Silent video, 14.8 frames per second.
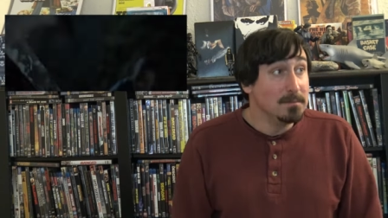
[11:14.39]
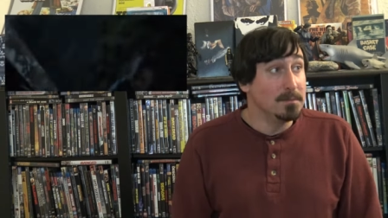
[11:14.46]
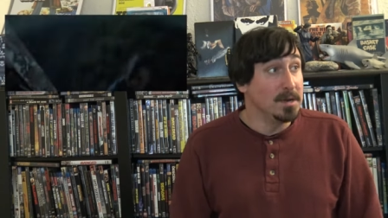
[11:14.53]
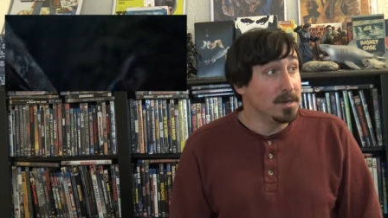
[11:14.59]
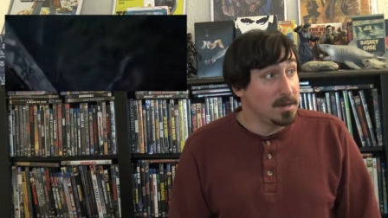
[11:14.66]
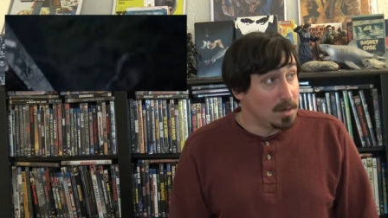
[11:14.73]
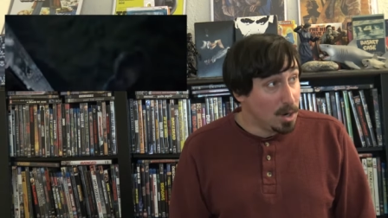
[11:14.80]

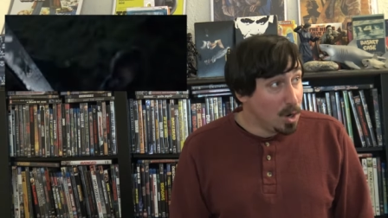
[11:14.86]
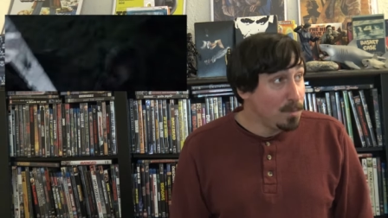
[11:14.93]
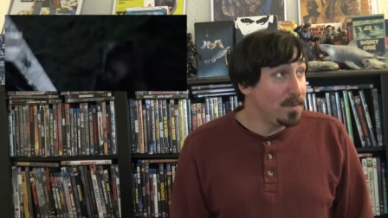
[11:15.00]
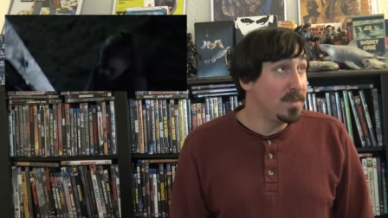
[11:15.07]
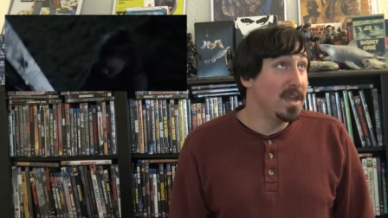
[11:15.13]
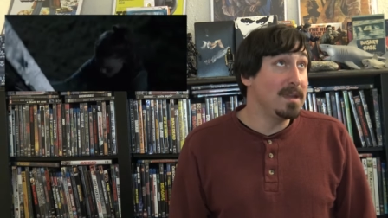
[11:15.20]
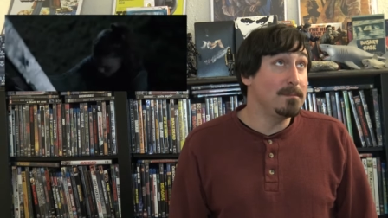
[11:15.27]
But
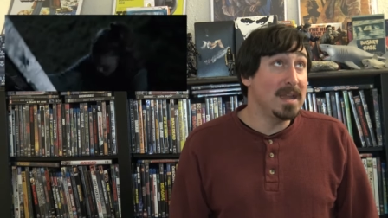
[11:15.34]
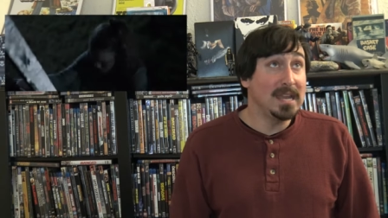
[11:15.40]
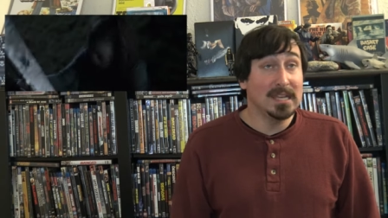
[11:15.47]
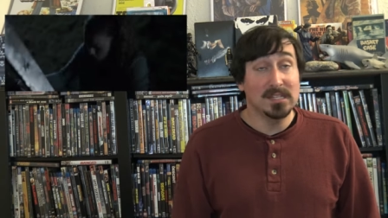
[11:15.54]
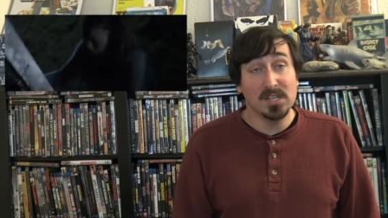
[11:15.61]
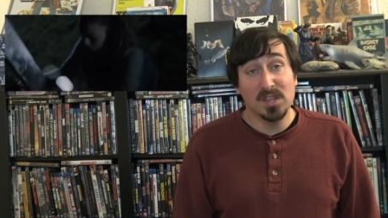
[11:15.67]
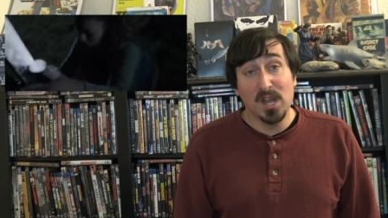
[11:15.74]
nope, they
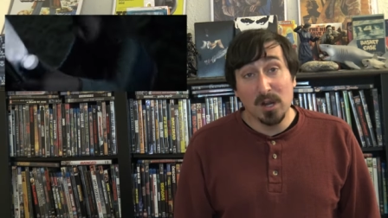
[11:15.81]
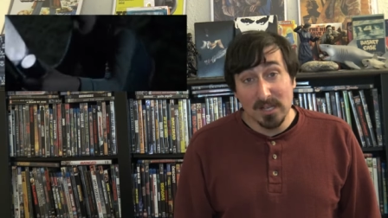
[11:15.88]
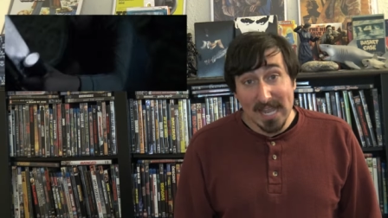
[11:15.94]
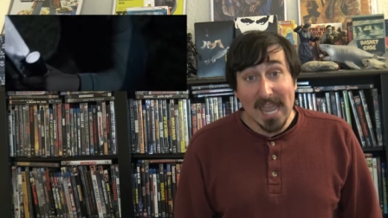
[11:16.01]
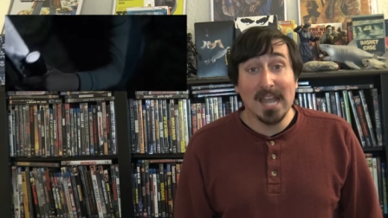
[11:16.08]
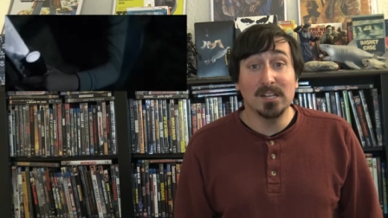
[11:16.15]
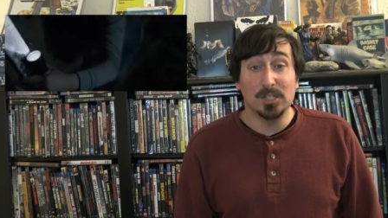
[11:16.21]
make it to their
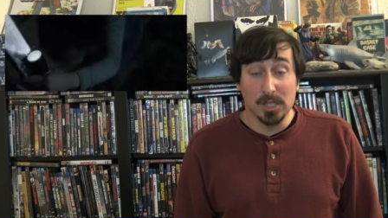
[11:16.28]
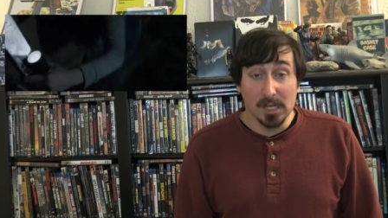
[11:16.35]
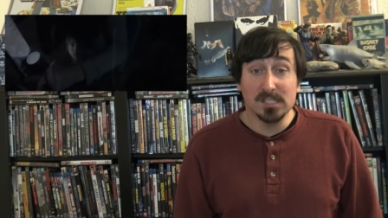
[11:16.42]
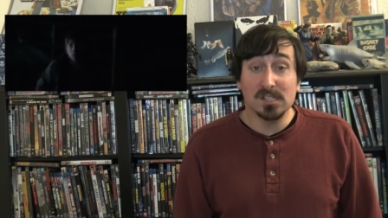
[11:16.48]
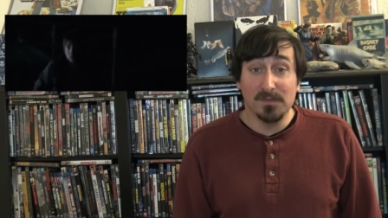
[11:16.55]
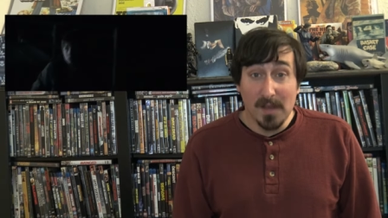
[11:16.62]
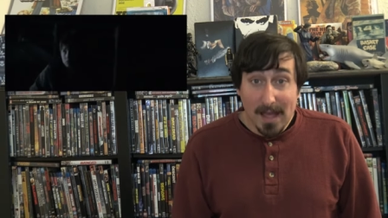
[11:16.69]
dad
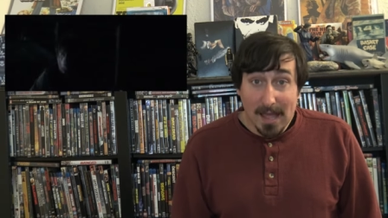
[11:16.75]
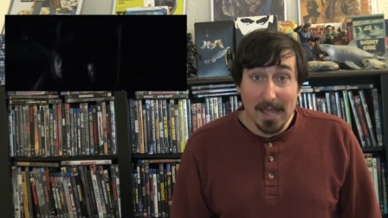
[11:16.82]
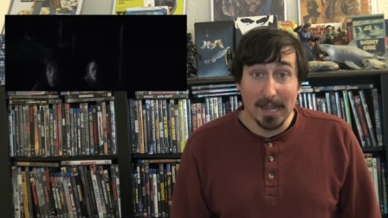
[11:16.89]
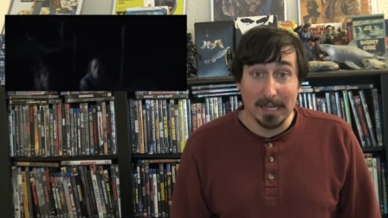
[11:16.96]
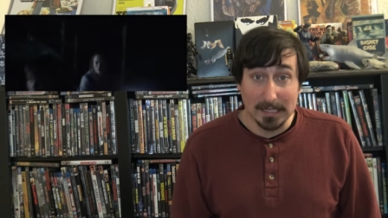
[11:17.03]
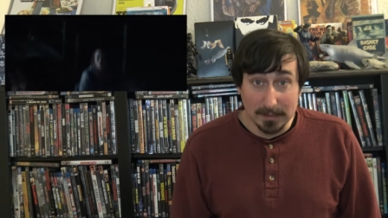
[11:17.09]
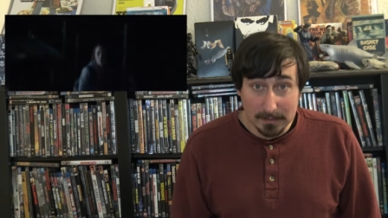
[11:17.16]
just
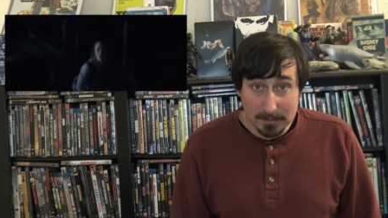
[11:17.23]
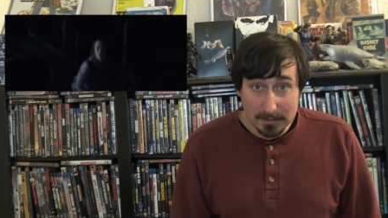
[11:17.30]
fine.